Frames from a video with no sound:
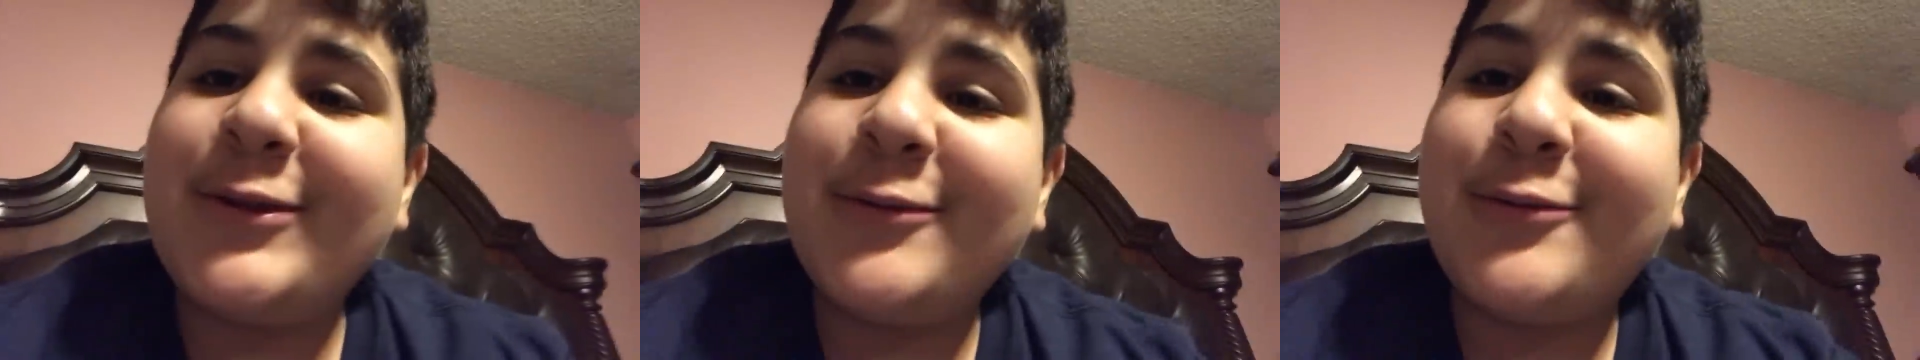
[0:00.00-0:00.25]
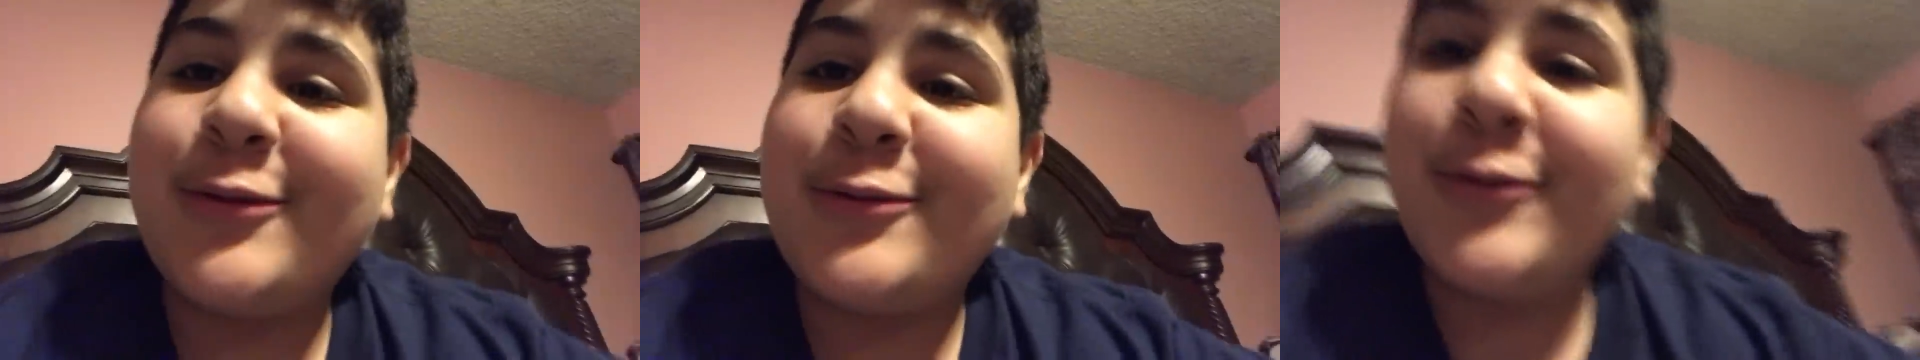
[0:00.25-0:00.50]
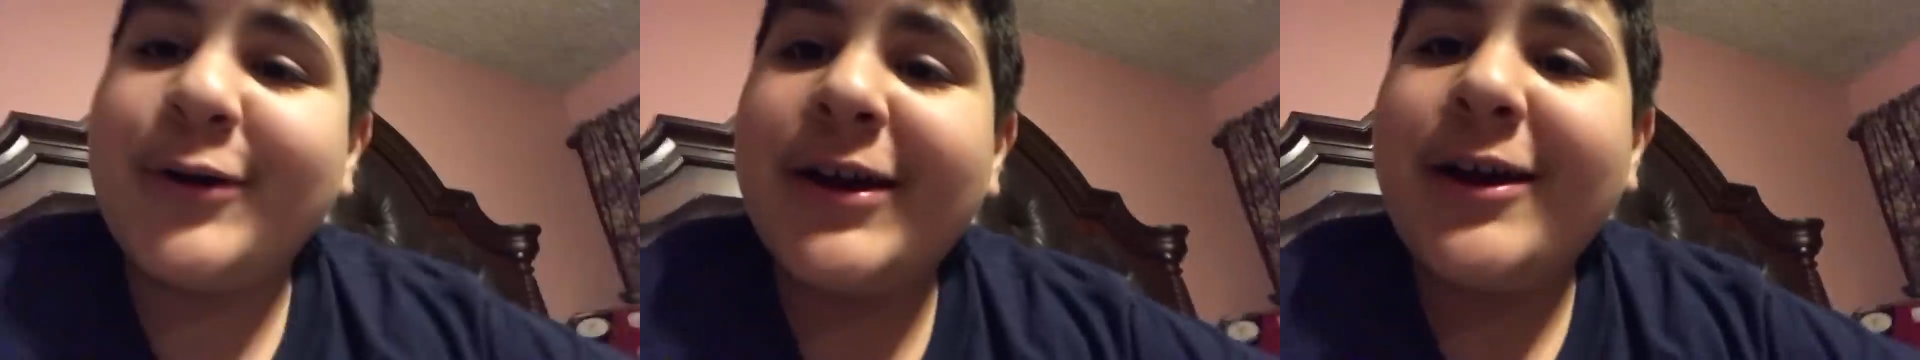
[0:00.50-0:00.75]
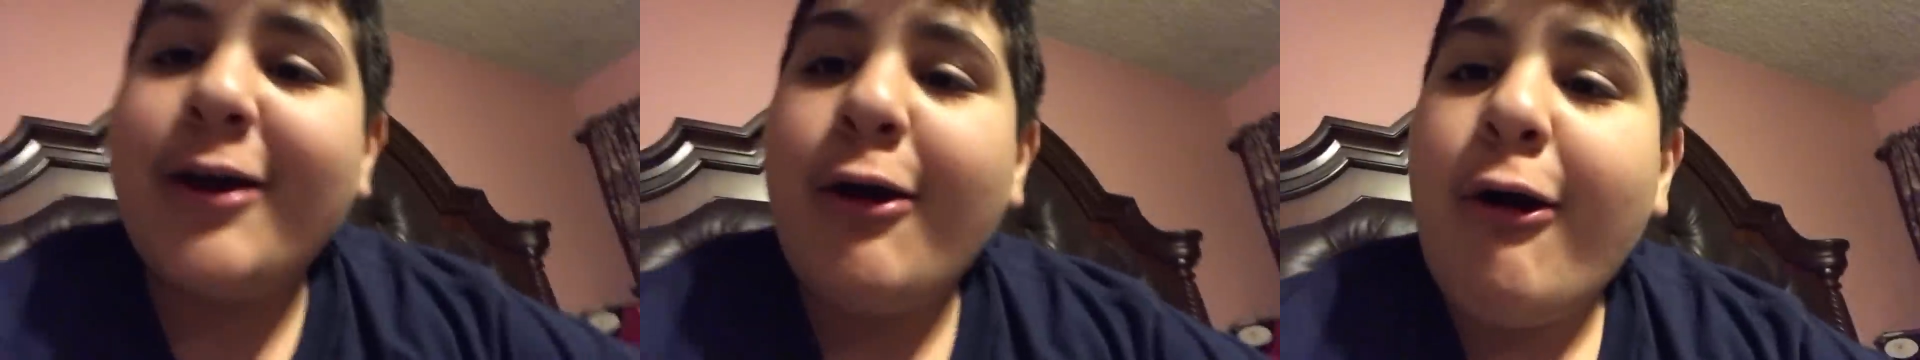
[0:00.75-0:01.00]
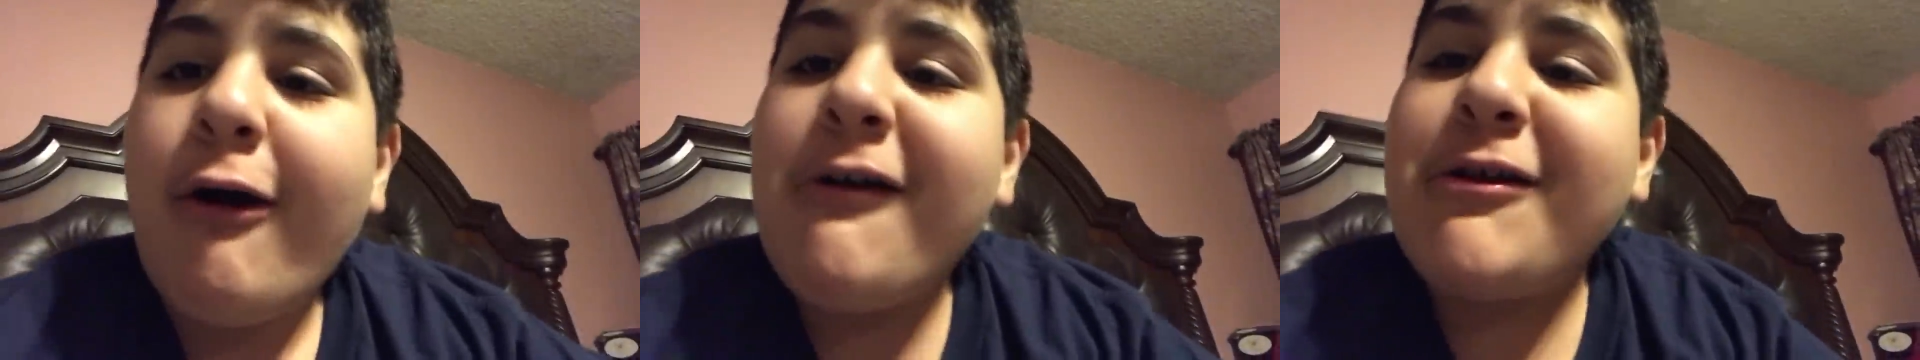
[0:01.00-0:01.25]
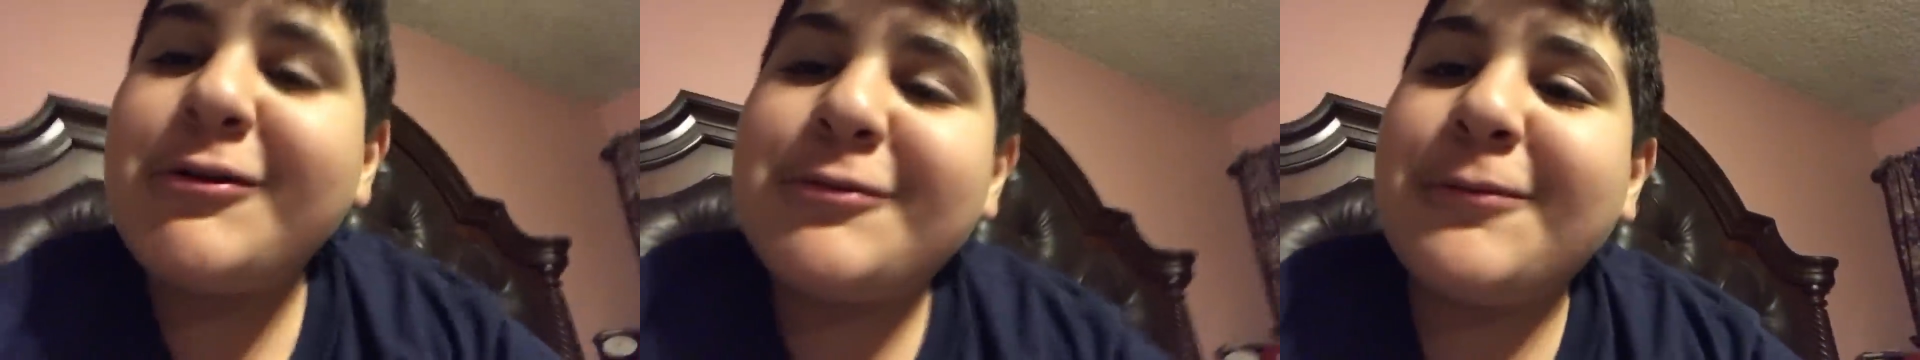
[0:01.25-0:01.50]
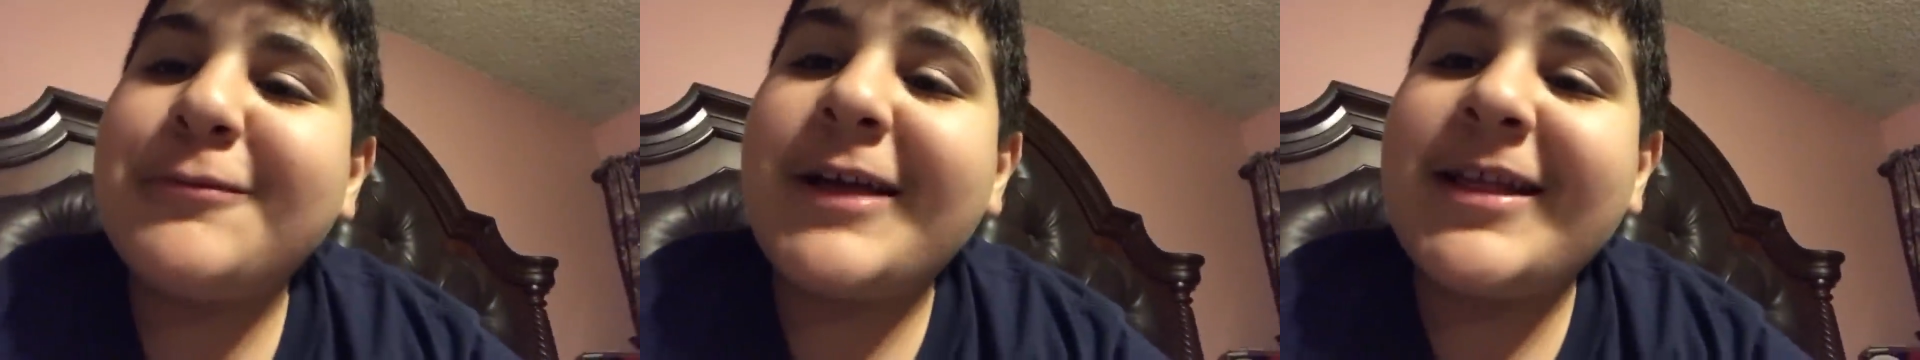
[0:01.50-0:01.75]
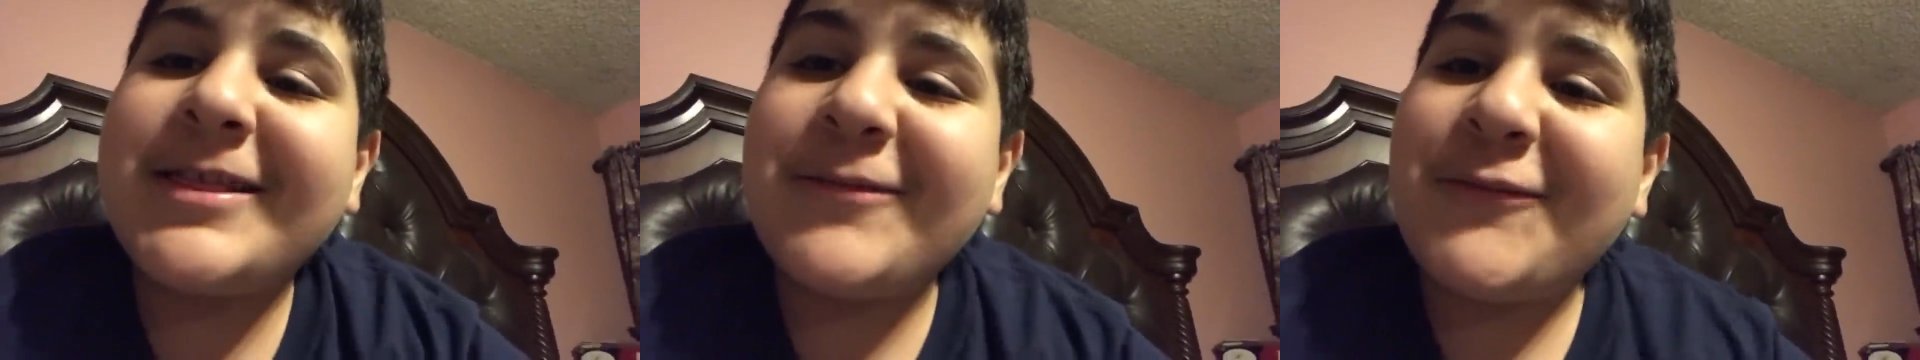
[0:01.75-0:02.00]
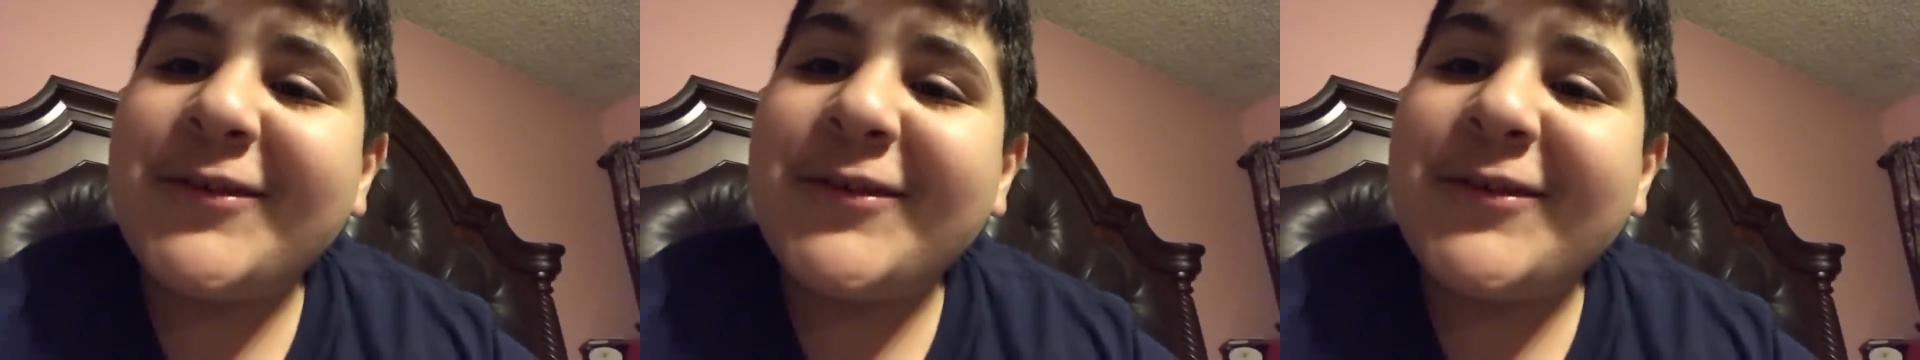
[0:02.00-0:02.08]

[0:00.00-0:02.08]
used to do it. Alright, so that's it